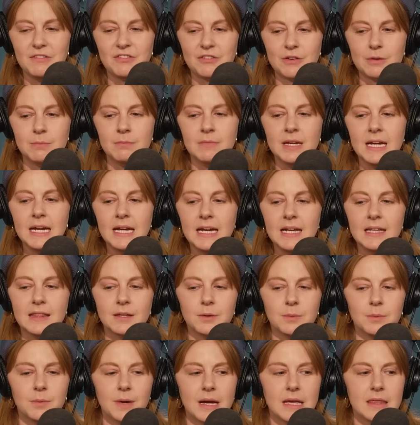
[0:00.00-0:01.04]
for me,
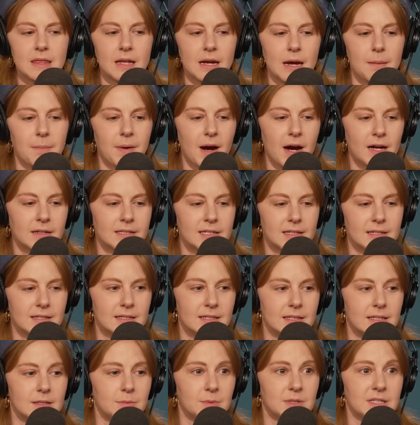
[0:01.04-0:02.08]
the way that I
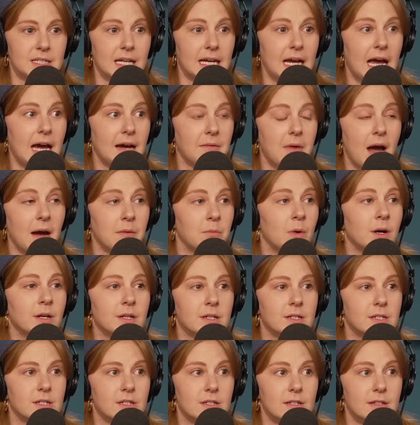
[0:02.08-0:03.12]
processed this was like, I
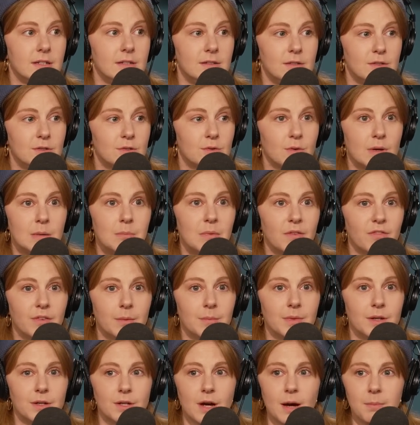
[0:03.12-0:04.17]
wanted to scream it
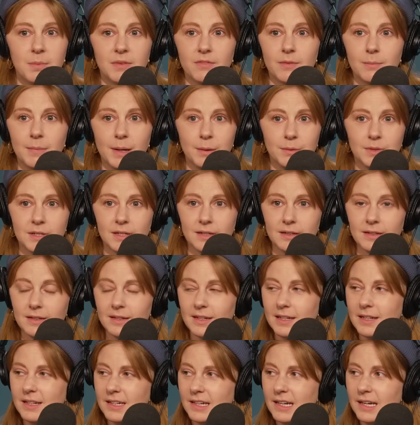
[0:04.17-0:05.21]
from the top of a mountain.
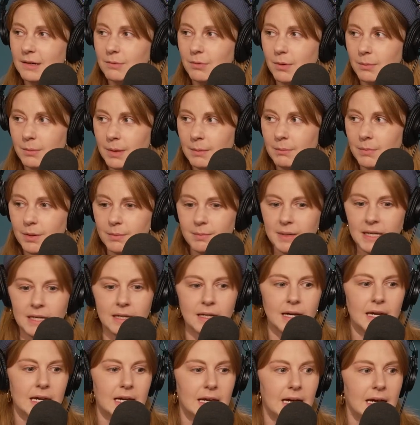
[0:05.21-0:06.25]
And I remember
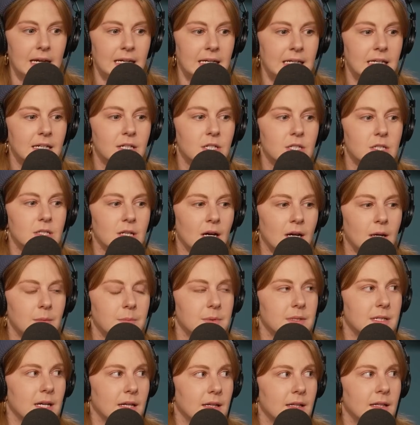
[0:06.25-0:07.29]
being like, I need to stop
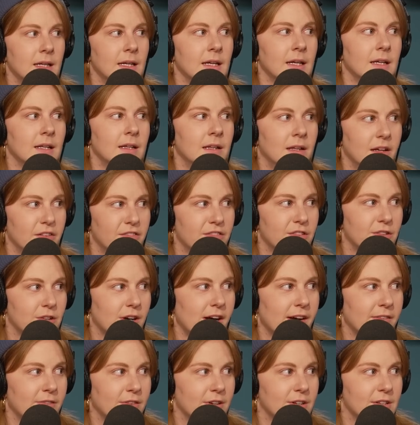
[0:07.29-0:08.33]
telling Lyft
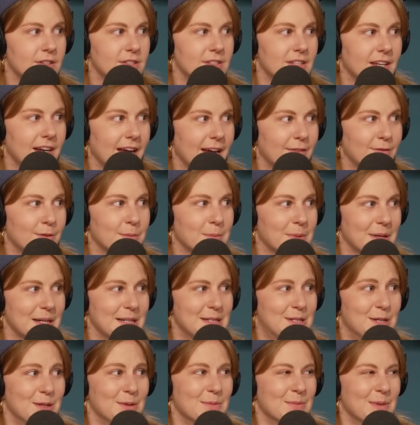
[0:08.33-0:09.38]
drivers that I have a brain
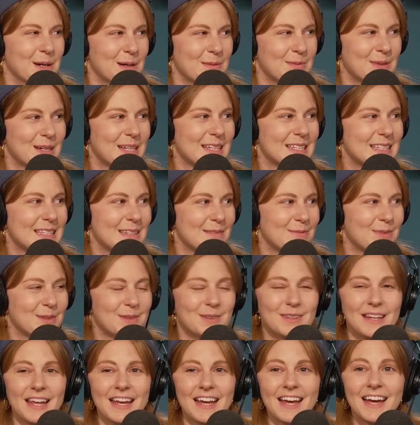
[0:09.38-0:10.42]
tumor, because they
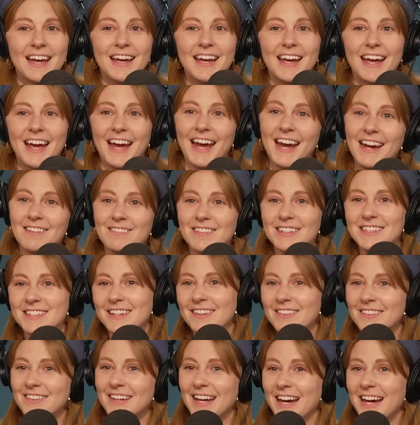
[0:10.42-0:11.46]
were like, hey, what's going on?